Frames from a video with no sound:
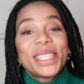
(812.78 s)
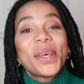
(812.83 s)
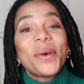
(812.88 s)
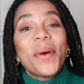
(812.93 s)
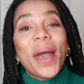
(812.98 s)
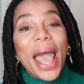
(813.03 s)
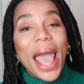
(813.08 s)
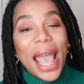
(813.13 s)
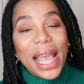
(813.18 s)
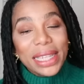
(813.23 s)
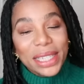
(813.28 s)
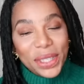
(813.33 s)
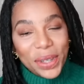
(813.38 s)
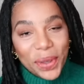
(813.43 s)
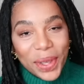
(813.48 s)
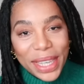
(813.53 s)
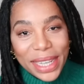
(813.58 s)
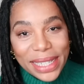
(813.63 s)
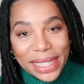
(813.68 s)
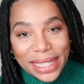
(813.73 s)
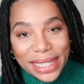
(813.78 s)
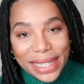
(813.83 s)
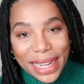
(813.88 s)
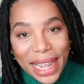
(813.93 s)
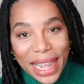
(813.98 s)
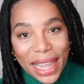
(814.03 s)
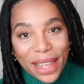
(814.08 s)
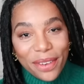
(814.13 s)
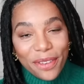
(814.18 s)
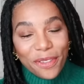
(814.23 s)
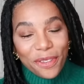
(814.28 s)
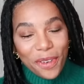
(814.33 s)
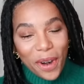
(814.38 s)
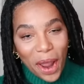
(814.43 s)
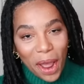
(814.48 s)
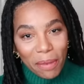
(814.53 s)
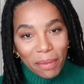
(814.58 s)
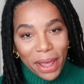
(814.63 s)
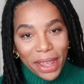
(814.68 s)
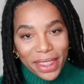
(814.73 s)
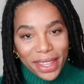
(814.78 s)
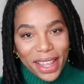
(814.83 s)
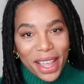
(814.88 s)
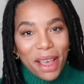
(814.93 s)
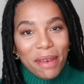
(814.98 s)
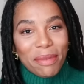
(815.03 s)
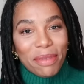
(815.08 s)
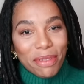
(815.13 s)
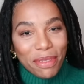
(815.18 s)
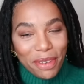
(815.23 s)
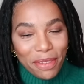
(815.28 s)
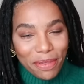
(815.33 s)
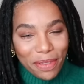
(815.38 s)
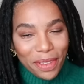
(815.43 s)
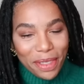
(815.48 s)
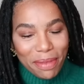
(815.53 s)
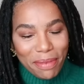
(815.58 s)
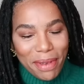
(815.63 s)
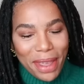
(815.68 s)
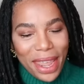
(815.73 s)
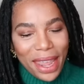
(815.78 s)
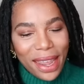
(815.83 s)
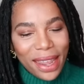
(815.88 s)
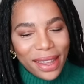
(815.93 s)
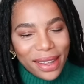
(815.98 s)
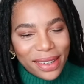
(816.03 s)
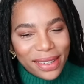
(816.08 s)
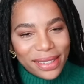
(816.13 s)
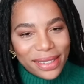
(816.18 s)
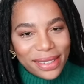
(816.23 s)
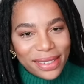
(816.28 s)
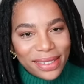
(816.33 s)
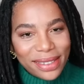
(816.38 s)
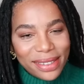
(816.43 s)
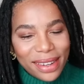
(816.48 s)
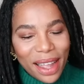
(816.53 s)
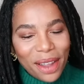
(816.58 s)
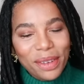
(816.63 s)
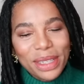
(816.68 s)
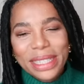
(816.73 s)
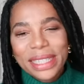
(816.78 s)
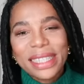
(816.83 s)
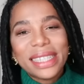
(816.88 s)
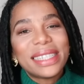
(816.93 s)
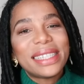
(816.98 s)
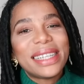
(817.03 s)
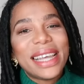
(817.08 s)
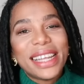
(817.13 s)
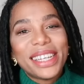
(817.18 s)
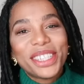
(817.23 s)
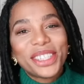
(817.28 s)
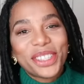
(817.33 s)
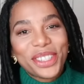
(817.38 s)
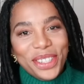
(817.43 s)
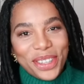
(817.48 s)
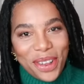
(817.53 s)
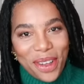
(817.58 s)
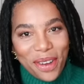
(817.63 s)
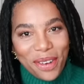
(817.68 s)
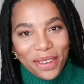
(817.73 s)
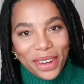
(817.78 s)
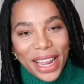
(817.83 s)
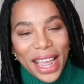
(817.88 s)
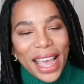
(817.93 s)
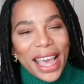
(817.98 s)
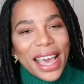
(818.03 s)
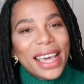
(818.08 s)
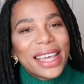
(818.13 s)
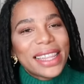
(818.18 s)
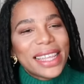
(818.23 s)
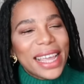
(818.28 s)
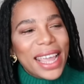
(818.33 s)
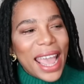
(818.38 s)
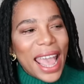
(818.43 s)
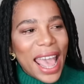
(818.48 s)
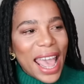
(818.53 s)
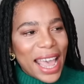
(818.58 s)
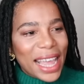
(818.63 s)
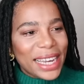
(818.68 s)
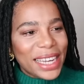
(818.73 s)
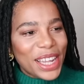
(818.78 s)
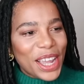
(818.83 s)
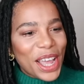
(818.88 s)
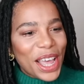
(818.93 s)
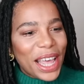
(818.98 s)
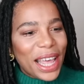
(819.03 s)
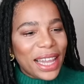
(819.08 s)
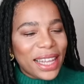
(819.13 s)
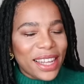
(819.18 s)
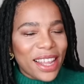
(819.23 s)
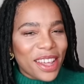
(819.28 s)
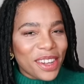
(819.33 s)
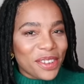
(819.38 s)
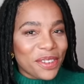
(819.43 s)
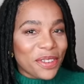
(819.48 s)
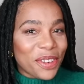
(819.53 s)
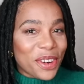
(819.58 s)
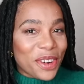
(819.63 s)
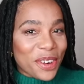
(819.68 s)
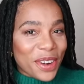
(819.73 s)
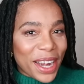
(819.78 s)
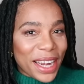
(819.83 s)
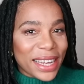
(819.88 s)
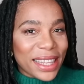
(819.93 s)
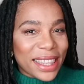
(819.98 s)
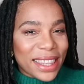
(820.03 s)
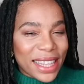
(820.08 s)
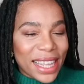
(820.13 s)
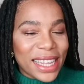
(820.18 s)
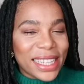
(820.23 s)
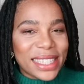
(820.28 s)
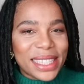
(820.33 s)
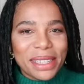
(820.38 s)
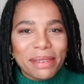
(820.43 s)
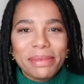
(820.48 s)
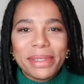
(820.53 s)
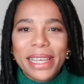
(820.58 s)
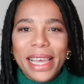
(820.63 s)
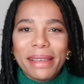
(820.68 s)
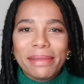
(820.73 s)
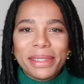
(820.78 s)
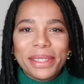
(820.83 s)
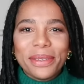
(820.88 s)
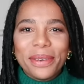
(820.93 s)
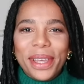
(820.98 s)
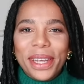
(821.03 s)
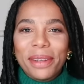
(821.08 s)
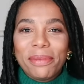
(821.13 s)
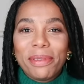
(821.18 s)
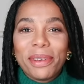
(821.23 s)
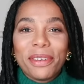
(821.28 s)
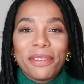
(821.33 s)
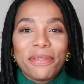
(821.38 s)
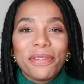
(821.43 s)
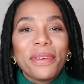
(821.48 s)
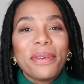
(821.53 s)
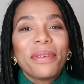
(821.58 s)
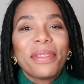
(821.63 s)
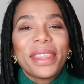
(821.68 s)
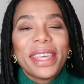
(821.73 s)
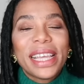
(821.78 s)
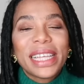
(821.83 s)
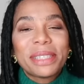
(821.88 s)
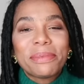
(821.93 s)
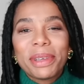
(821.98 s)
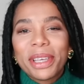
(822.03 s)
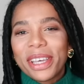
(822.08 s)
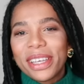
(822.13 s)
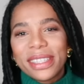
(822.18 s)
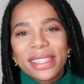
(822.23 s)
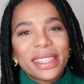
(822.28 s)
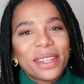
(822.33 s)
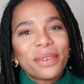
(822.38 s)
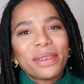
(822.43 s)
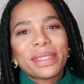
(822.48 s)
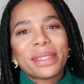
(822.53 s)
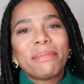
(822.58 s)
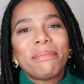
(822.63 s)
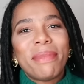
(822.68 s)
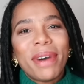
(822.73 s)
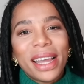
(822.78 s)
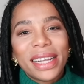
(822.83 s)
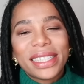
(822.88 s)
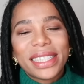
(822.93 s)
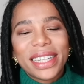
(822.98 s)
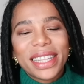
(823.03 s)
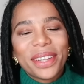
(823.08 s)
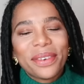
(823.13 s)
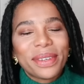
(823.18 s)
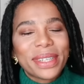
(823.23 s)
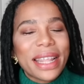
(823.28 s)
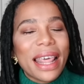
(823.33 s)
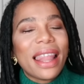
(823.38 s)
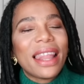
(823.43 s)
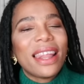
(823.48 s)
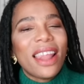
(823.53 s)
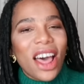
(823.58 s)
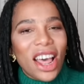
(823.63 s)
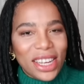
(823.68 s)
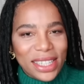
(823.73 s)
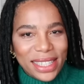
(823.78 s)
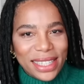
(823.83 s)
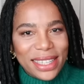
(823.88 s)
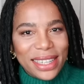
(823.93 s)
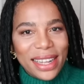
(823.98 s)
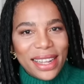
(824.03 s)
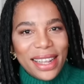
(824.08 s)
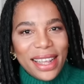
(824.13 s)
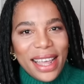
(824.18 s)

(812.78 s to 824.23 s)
So as you can see from the Come Thrift With Me, I was in a danger zone. They had a lot of great things. Sometimes you end up with a few things because there wasn't much, there was a lot.